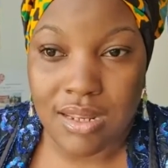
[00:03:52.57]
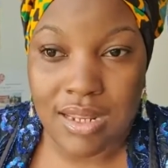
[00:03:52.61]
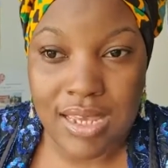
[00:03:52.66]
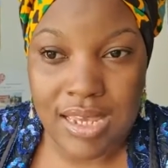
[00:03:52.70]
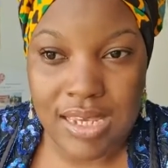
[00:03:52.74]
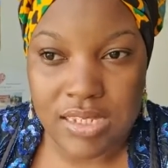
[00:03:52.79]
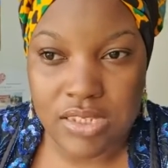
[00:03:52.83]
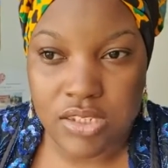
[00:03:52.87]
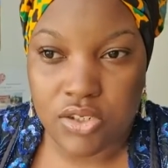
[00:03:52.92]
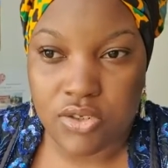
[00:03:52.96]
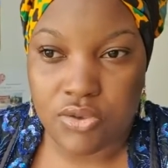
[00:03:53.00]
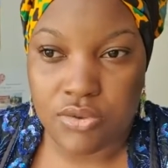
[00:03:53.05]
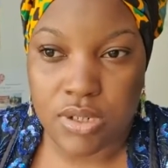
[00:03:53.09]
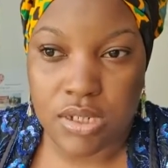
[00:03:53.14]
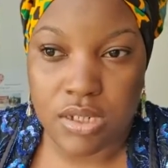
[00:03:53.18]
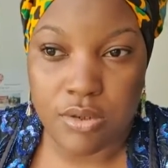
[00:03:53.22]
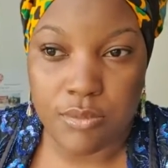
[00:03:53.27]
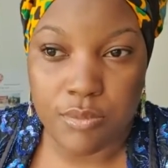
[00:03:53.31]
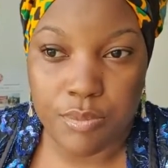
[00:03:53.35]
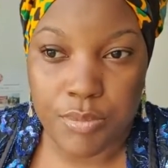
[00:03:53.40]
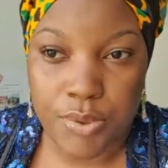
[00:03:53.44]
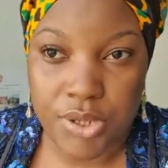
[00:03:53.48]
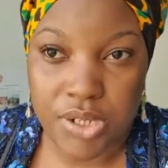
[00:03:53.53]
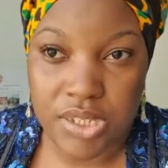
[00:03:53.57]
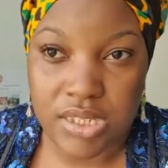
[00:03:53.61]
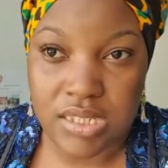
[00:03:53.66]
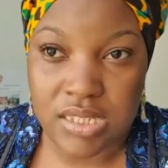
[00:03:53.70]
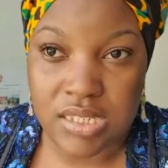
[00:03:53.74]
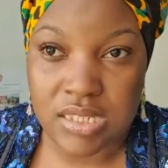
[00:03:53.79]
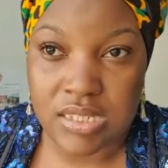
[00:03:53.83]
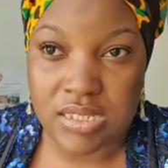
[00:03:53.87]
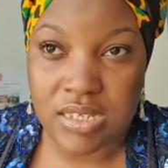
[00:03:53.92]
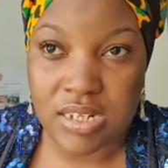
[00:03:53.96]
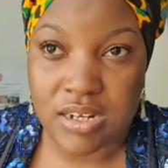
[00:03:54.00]
history and
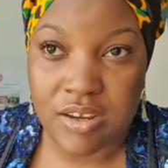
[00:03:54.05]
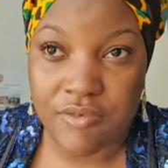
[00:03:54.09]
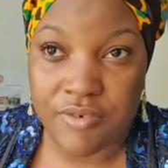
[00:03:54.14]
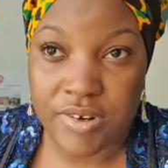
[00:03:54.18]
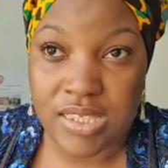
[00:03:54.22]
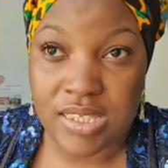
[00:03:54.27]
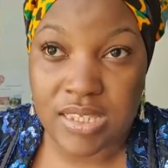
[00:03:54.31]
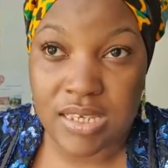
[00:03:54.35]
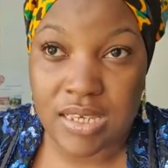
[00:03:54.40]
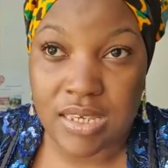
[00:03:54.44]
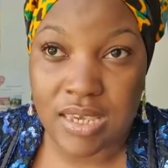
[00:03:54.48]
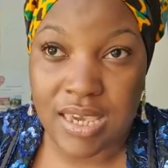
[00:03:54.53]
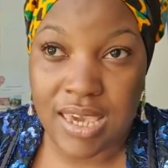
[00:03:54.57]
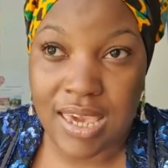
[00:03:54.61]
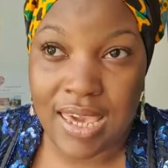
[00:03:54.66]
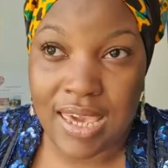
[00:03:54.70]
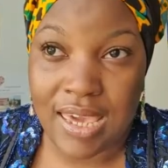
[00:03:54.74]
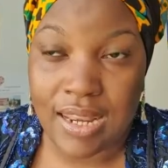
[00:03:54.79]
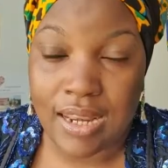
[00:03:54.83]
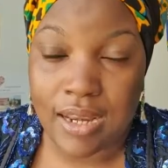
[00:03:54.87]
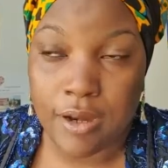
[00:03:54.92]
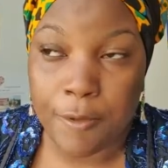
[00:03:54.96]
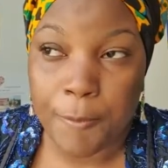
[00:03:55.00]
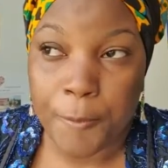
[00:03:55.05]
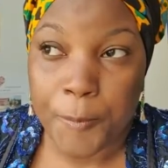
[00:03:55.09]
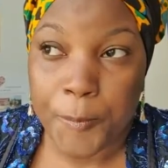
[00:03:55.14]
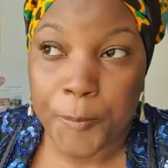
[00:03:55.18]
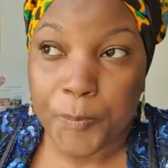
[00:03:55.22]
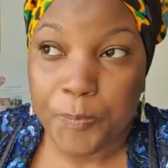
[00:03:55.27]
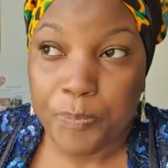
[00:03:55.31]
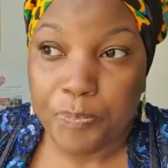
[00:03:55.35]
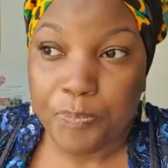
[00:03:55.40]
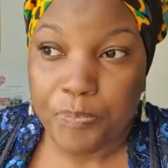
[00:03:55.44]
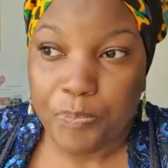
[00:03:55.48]
politics and everything. And
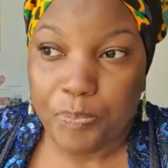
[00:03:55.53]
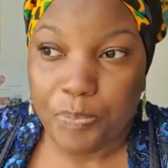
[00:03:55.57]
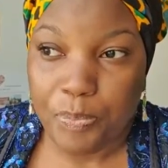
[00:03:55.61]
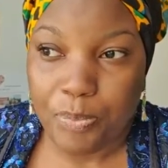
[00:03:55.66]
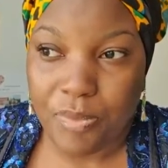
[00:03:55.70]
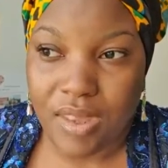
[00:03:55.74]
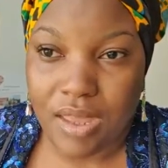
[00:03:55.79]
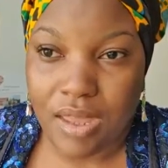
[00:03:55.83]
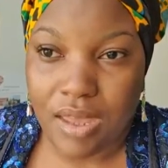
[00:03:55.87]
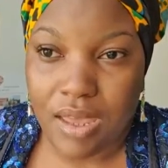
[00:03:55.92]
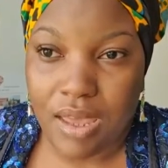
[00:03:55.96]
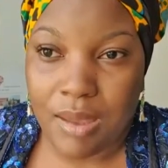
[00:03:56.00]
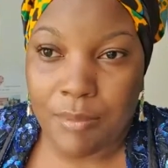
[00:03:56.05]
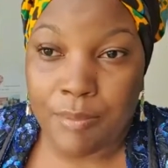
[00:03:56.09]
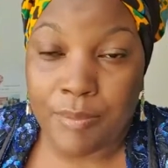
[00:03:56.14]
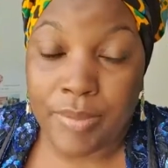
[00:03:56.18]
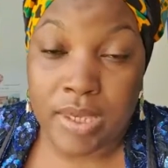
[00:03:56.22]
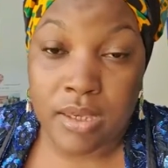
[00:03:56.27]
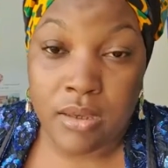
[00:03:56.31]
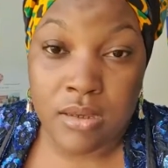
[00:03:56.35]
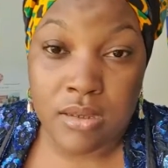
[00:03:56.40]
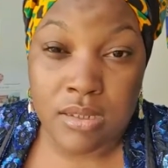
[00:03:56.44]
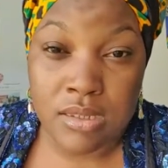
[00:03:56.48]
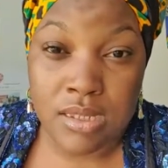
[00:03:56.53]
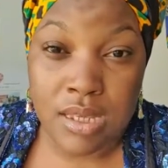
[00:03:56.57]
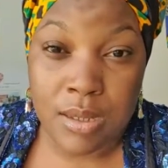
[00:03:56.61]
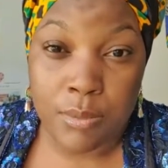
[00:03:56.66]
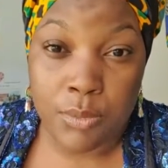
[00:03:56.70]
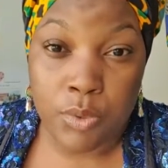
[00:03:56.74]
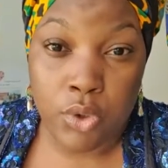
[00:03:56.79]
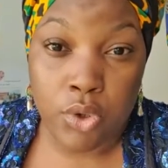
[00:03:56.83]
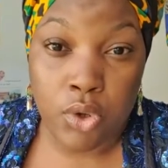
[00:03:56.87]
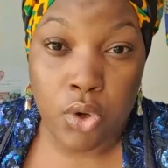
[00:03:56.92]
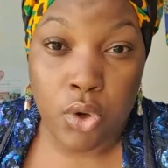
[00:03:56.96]
because
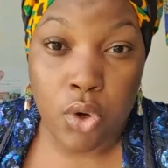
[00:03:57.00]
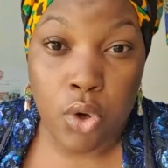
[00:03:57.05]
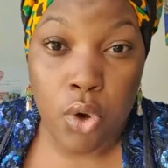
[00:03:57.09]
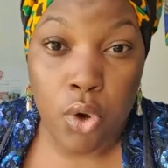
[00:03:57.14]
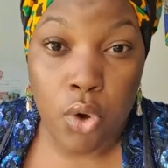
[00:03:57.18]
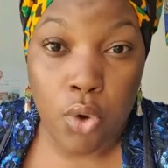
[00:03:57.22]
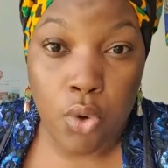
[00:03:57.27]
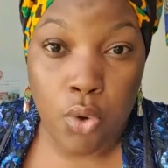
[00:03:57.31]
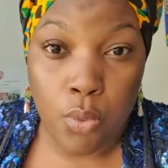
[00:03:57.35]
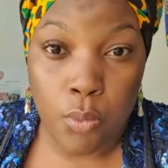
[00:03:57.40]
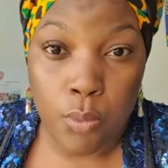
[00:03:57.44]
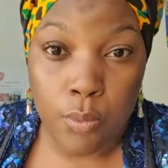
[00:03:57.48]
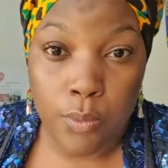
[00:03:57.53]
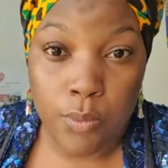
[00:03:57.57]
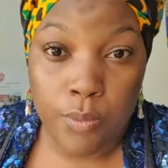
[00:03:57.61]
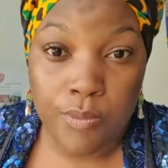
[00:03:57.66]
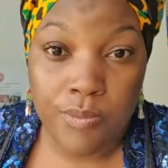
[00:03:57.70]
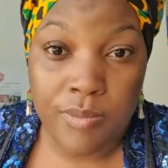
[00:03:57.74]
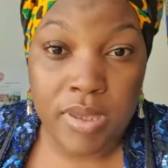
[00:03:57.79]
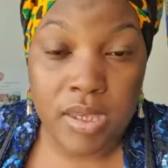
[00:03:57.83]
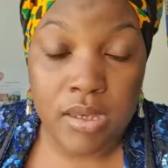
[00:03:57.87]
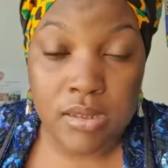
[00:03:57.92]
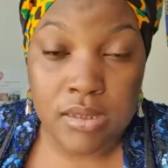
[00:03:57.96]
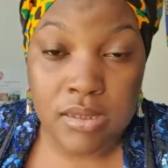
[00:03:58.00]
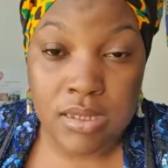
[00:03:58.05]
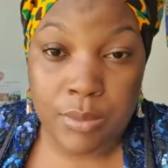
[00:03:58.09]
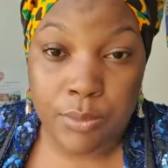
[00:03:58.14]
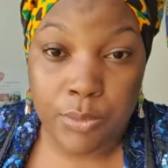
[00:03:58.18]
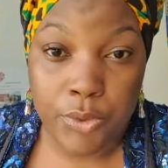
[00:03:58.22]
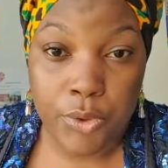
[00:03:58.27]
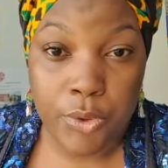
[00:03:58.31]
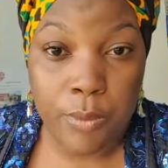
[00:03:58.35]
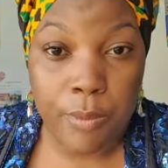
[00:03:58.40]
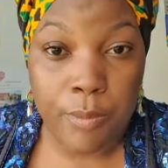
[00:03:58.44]
I'm not home, because
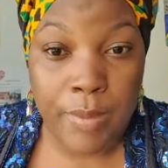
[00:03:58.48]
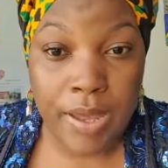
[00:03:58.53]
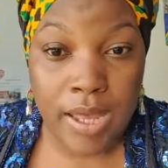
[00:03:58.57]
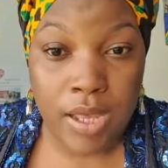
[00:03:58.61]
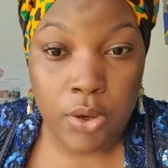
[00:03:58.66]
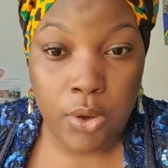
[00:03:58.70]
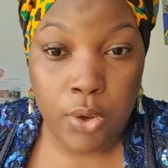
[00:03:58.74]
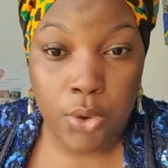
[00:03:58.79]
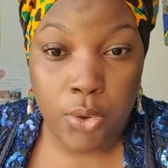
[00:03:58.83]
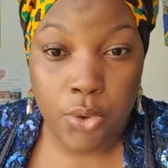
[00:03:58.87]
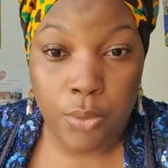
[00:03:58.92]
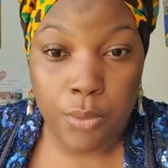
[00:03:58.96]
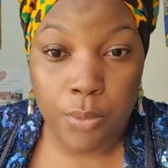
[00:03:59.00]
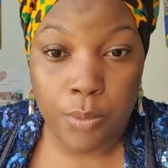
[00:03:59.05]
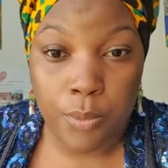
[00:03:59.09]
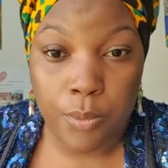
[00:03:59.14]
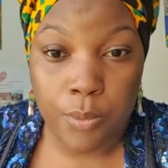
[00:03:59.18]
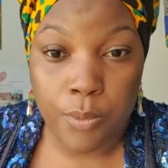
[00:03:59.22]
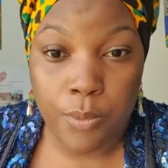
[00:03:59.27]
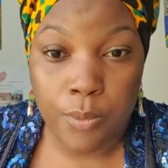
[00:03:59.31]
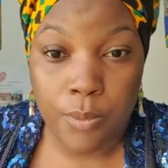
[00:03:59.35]
I'm not back home,